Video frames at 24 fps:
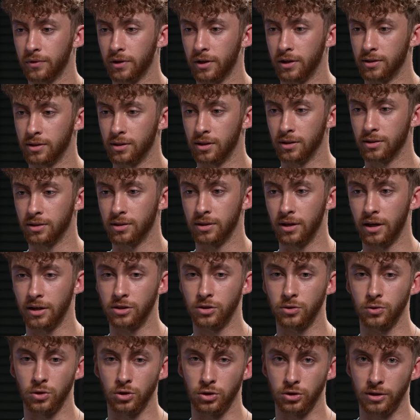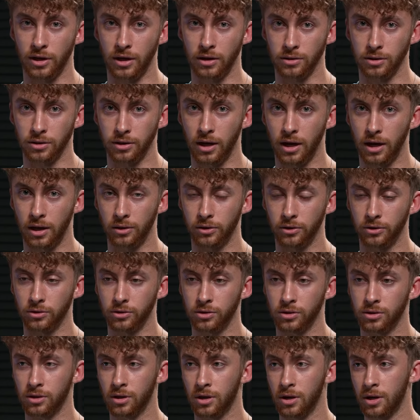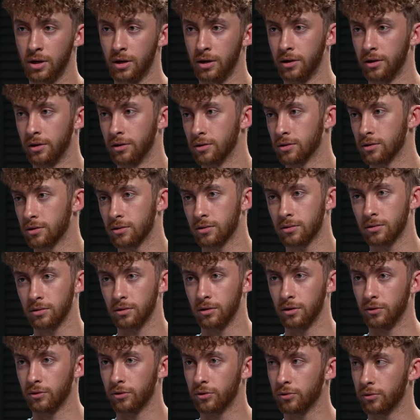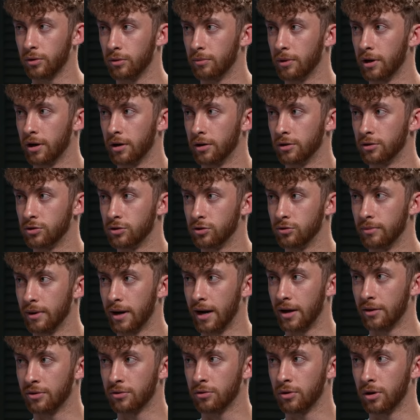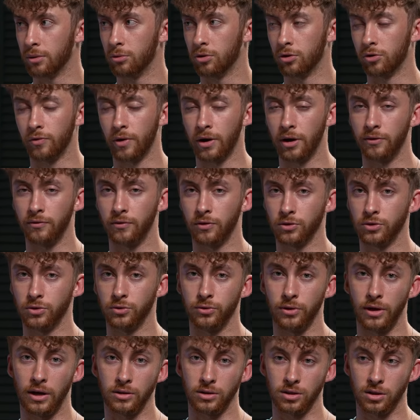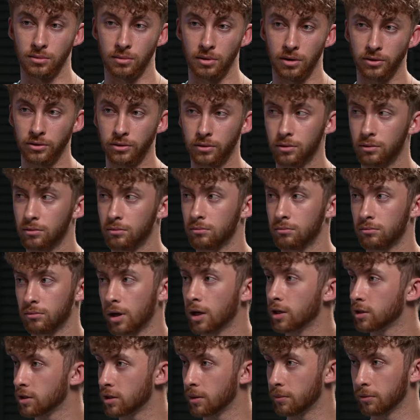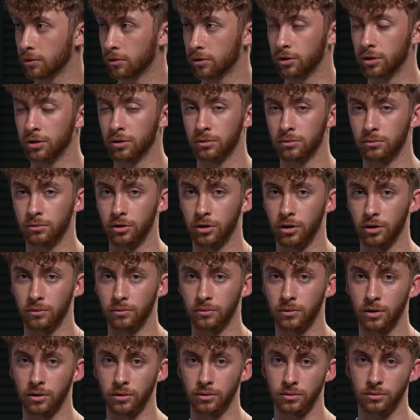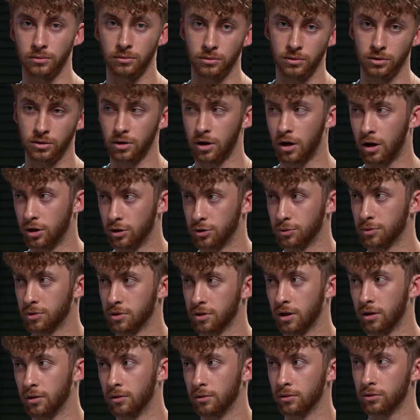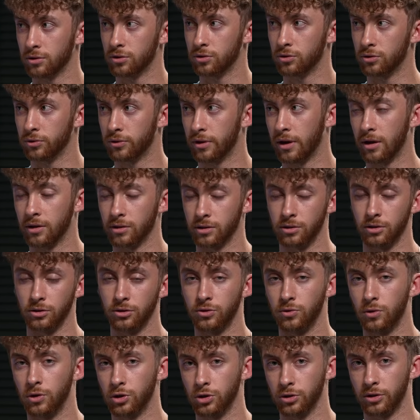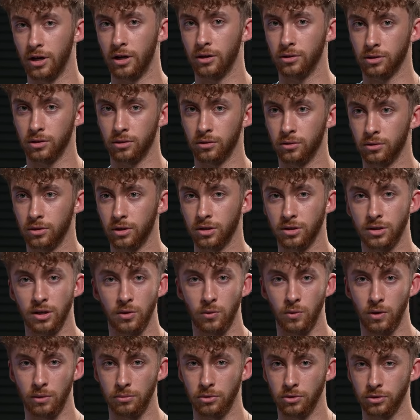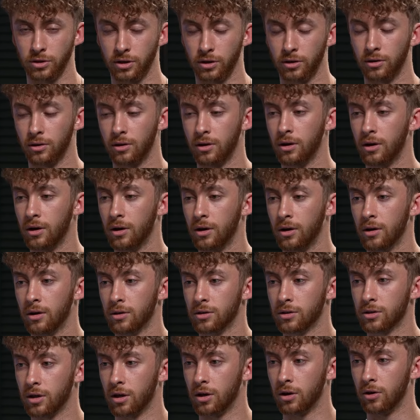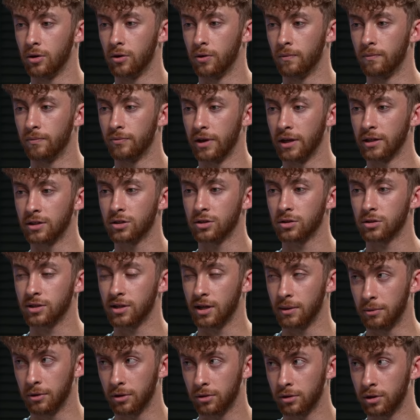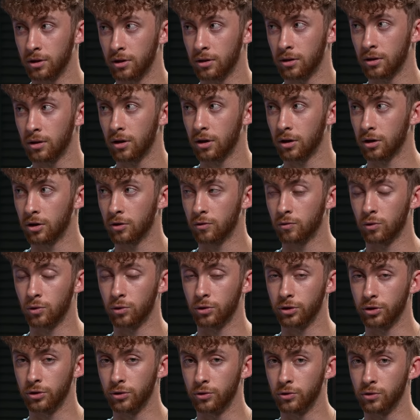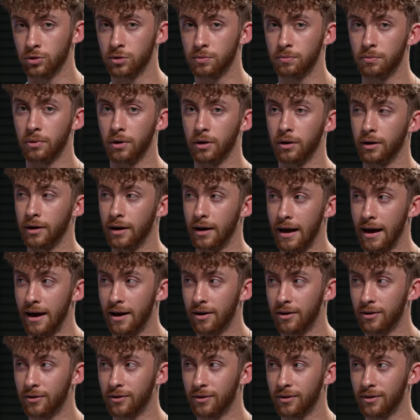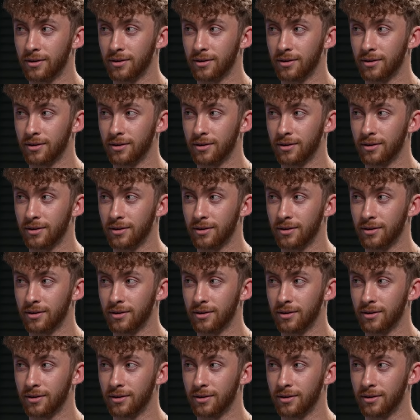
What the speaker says: it's listed at $200,000, it's 3-bed, 2-bath, and you're able to rent it for $2,000 a month. That's typically 100%, 2,000 to 200,000. That's that 1%. So that's typically a good rule to use, but now.